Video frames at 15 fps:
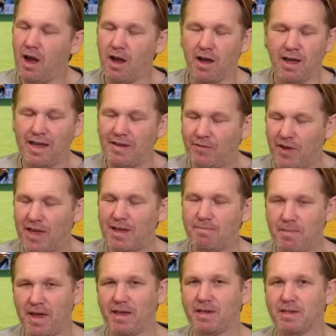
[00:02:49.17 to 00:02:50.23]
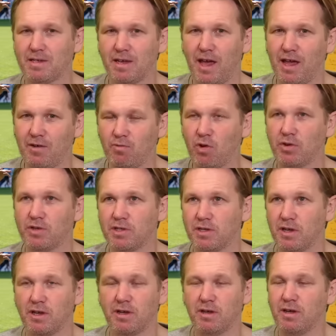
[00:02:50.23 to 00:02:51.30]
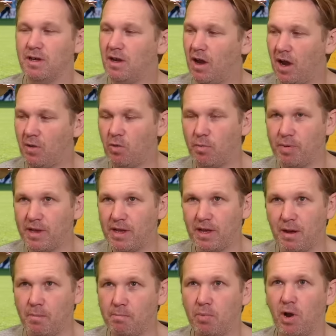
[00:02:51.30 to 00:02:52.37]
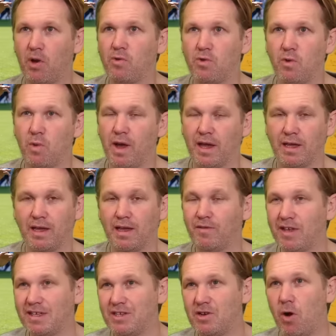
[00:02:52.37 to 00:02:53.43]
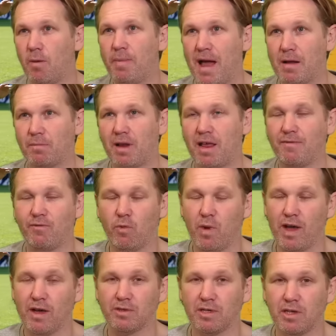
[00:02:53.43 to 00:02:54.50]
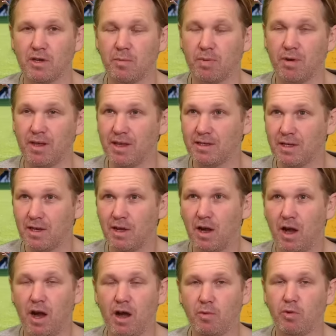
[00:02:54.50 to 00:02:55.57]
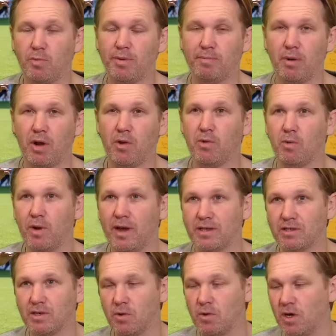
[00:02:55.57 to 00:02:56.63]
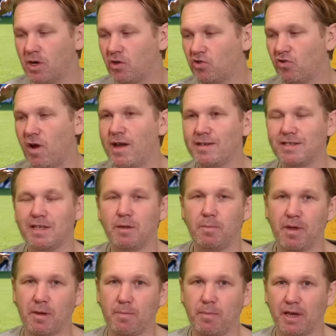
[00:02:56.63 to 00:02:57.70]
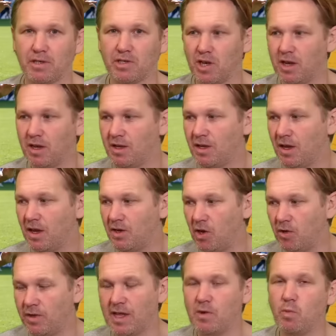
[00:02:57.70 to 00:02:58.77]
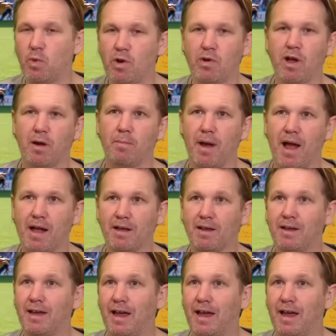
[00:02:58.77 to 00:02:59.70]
If he makes a roster I will be blown away. If he's not back playing for Wales in a couple of years, I will be blown away. So try and see the bigger picture and know that he will come back.